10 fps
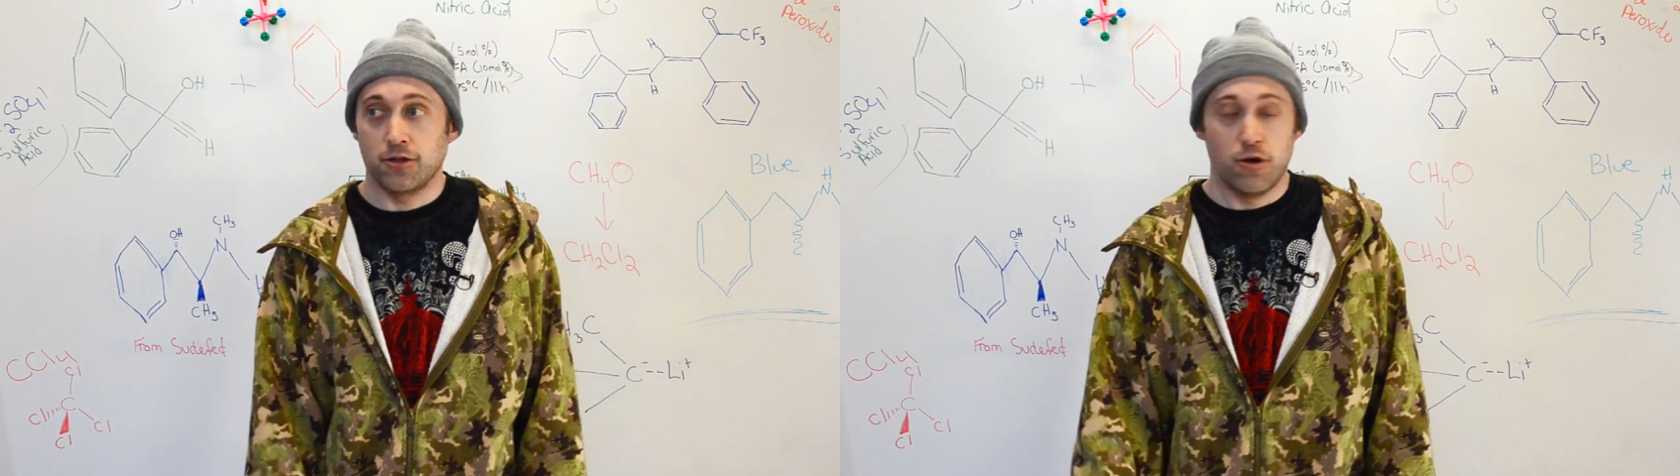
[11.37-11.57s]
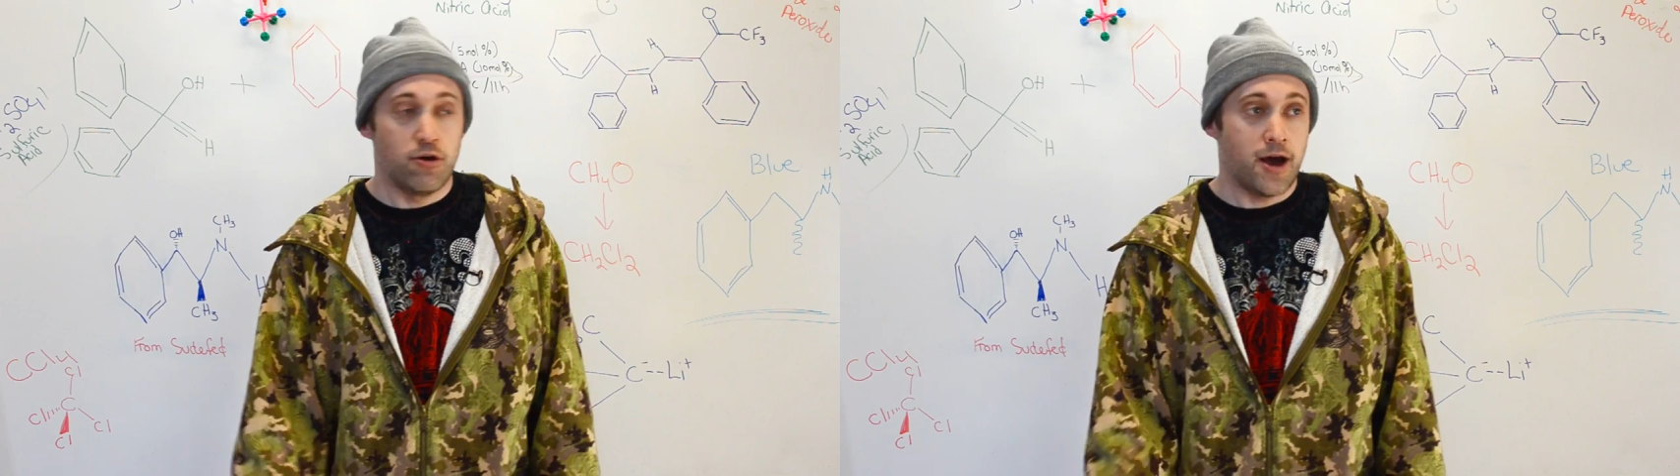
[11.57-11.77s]

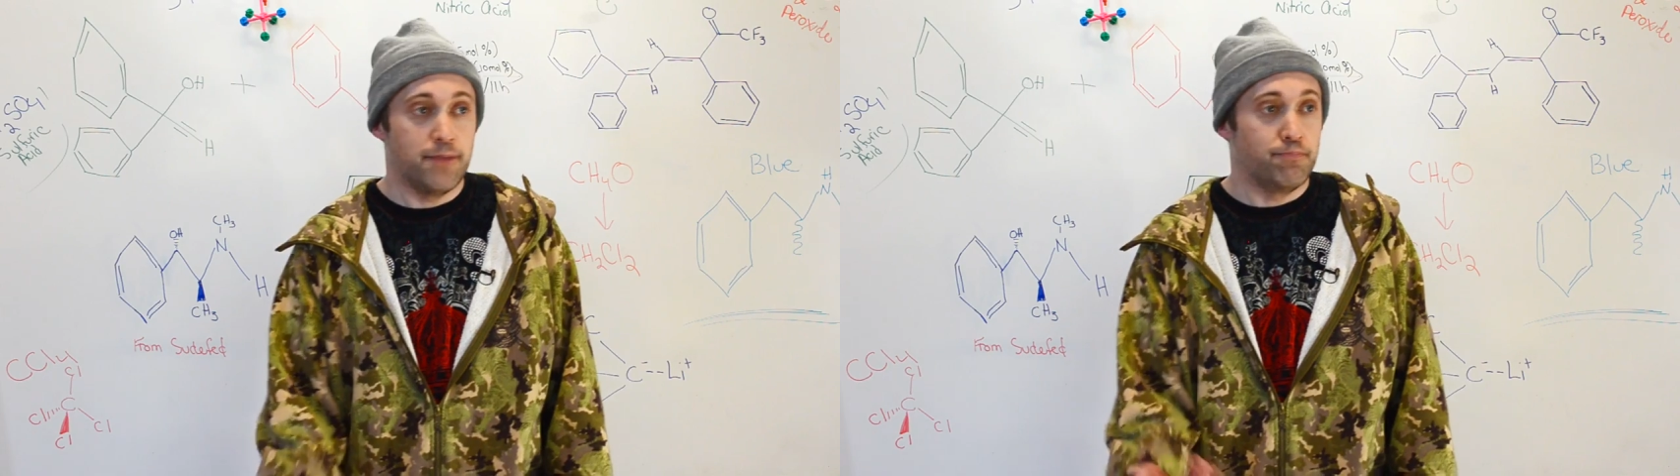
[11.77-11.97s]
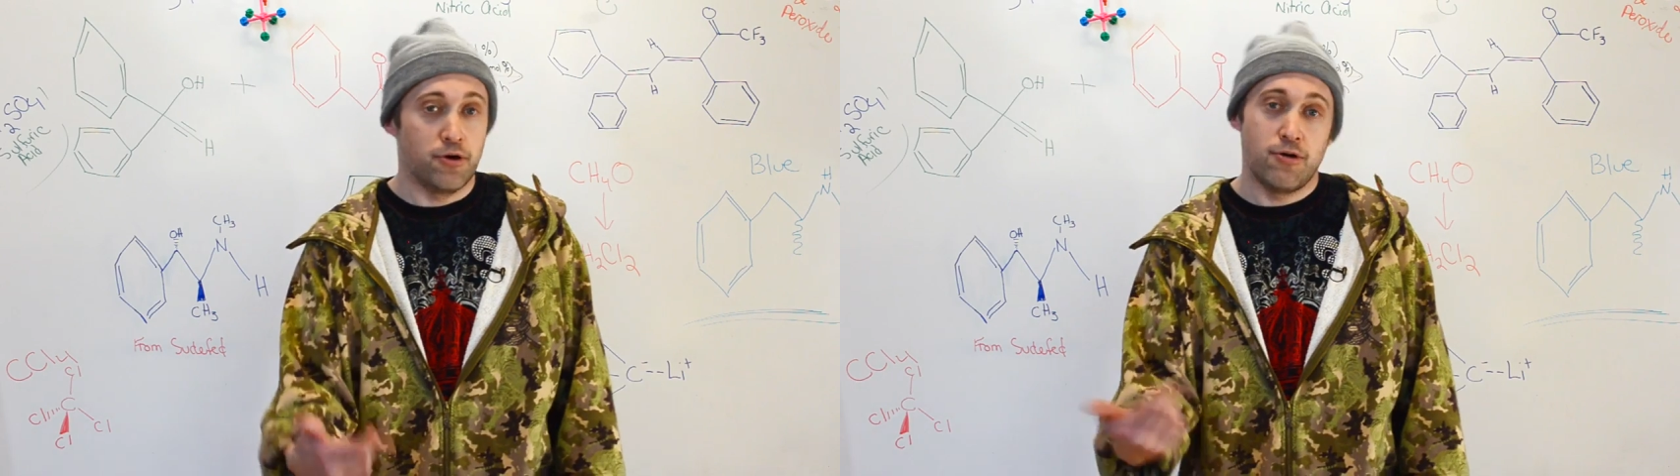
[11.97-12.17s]

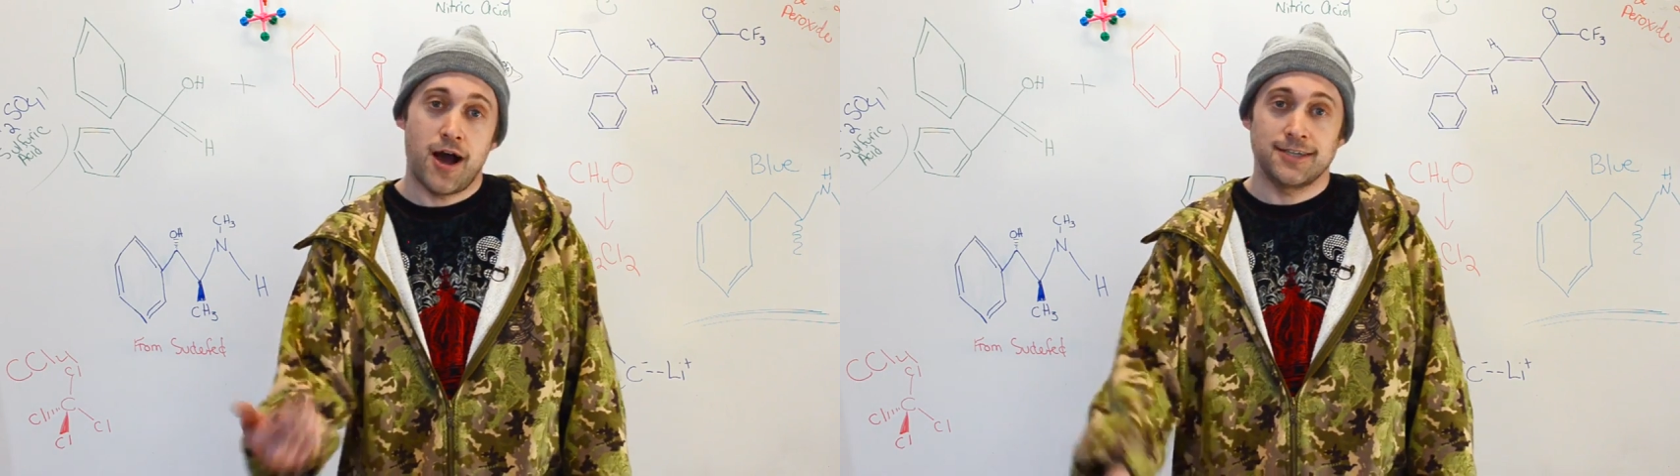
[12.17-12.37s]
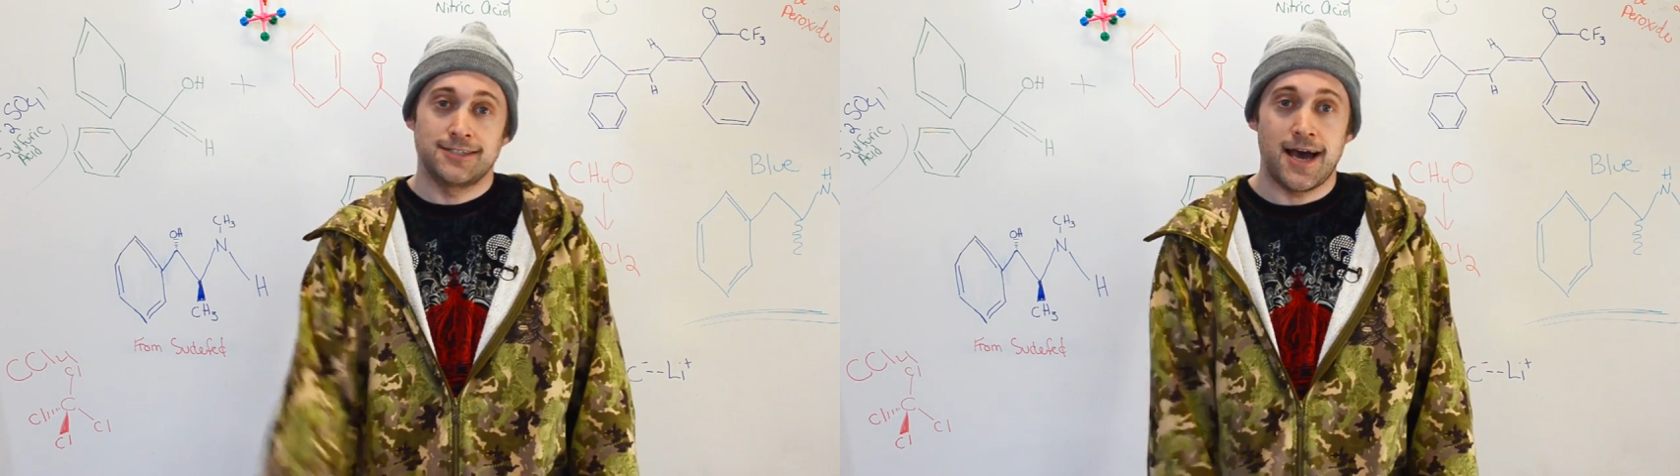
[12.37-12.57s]
chloride
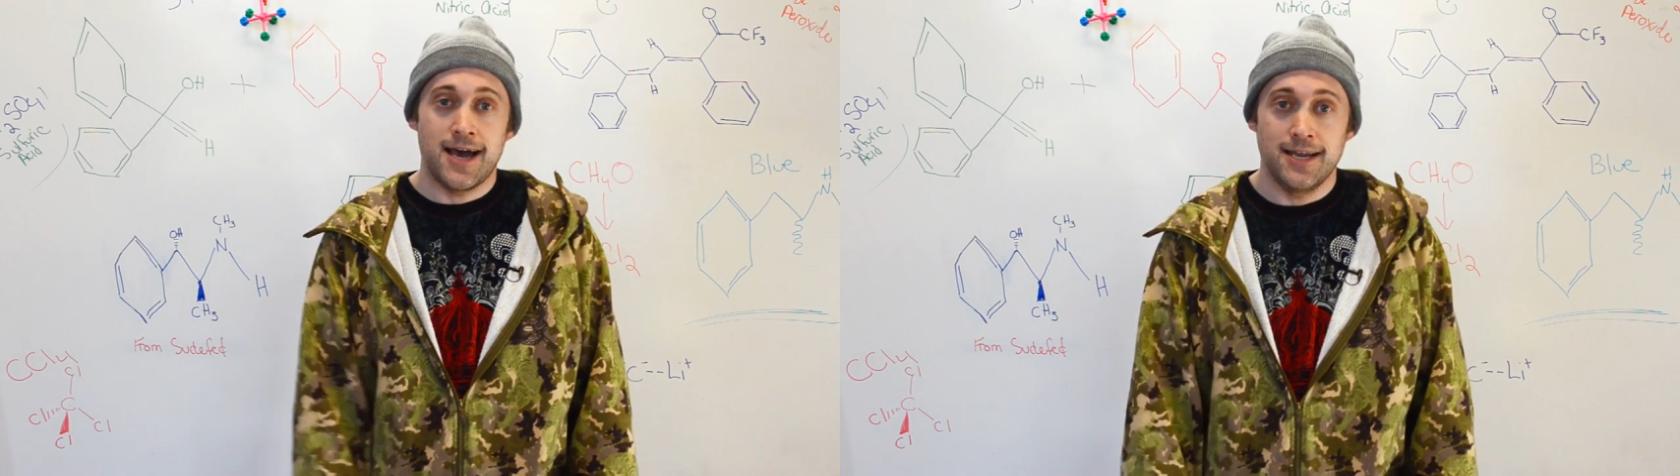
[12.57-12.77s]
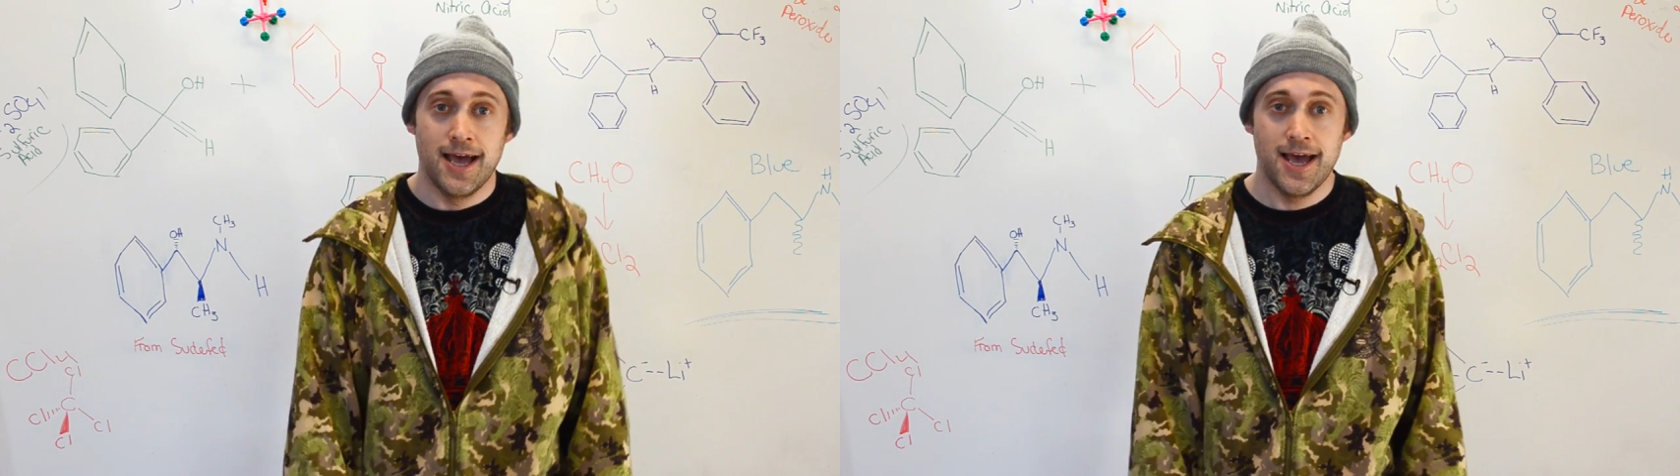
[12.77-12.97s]

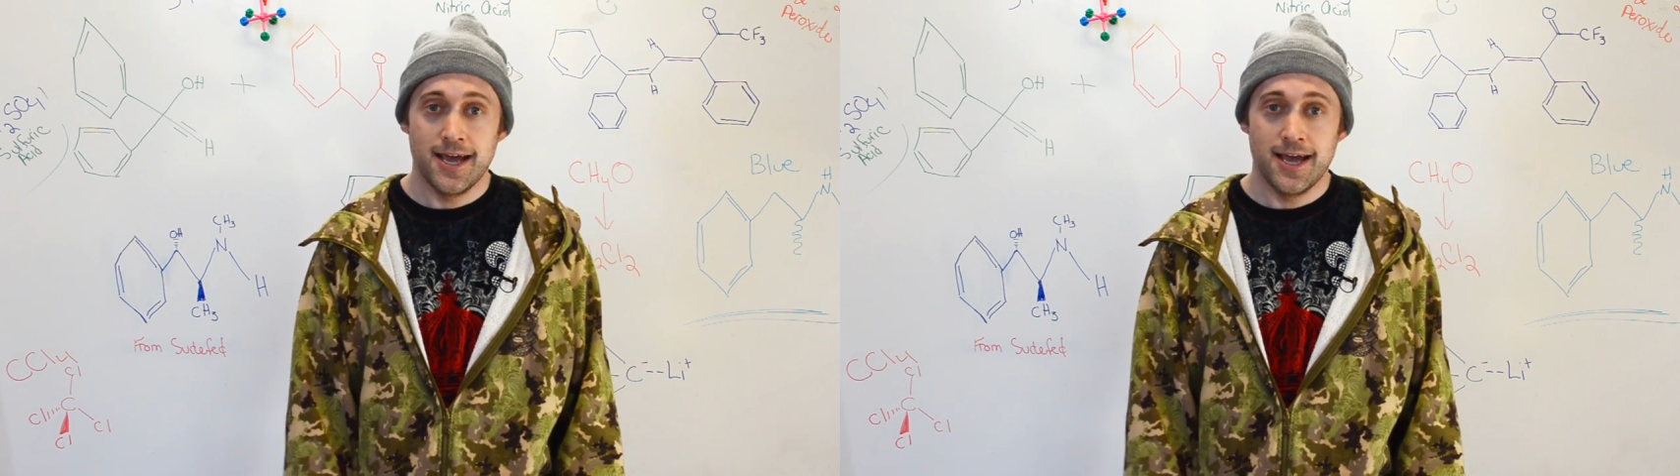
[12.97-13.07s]
peroxide,